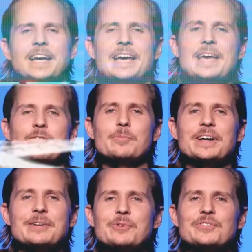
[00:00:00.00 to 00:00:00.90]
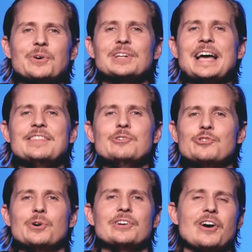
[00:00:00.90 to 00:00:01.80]
Hey everybody, we're so glad that you
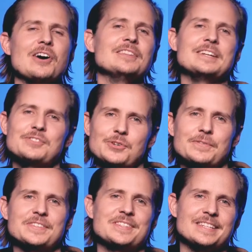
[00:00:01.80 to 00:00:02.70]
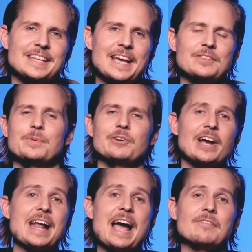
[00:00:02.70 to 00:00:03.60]
joined our online service today. It's been
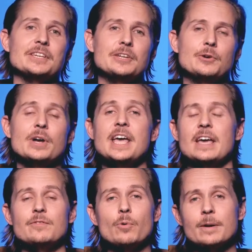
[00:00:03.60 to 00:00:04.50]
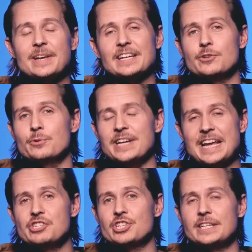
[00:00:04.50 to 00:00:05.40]
great having you. If you wanna make a
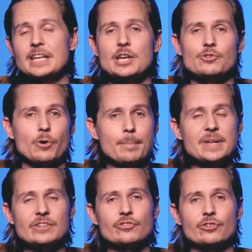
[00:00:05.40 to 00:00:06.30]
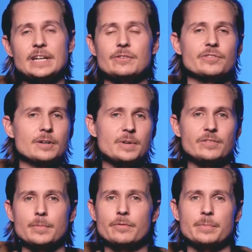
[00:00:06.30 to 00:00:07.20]
donation to our ministry, there's gonna be
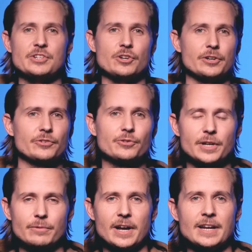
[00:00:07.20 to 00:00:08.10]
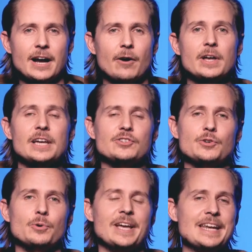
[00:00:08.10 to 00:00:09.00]
some information on your screen right now
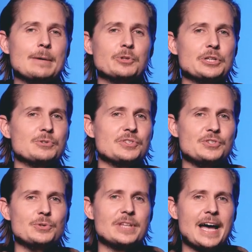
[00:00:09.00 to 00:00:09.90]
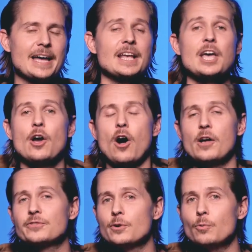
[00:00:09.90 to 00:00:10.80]
to enable you to do that.
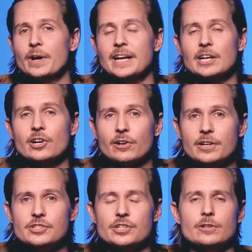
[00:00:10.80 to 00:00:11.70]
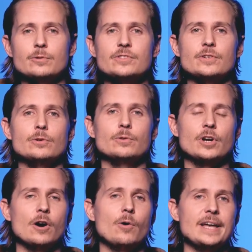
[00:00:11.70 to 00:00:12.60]
Also wanna encourage you to
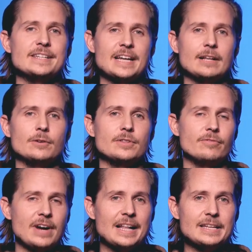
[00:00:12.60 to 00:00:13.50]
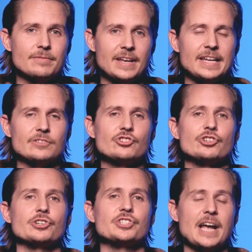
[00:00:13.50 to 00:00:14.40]
go and download the Valley Vegas Church